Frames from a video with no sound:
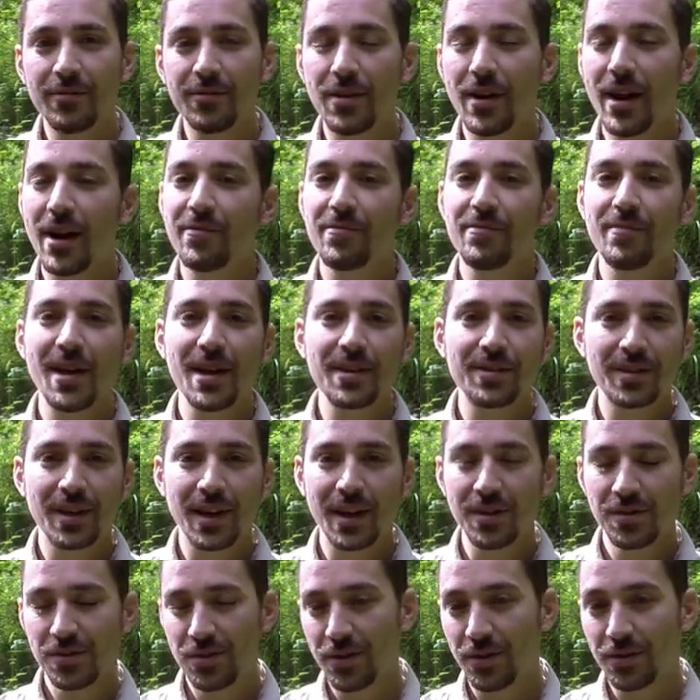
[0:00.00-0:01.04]
If you have med
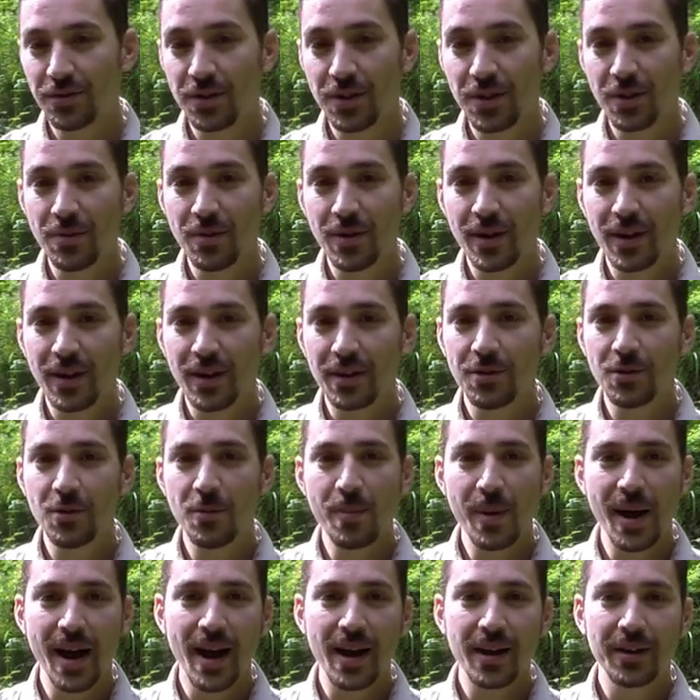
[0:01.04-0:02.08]
kits on you in your
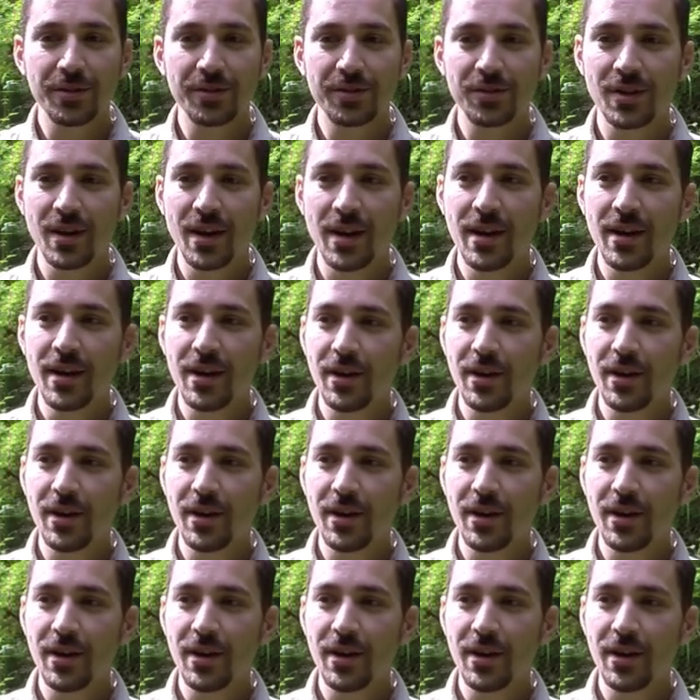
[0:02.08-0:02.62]
packs,